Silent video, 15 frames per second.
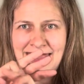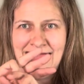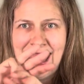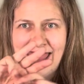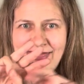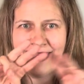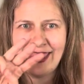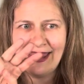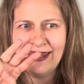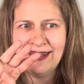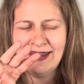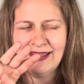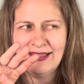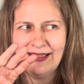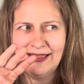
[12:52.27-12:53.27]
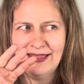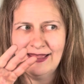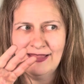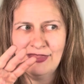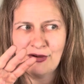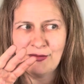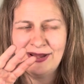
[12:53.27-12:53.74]
and then
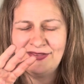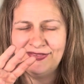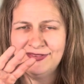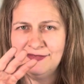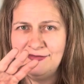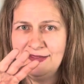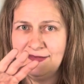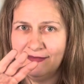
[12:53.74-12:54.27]
the rest of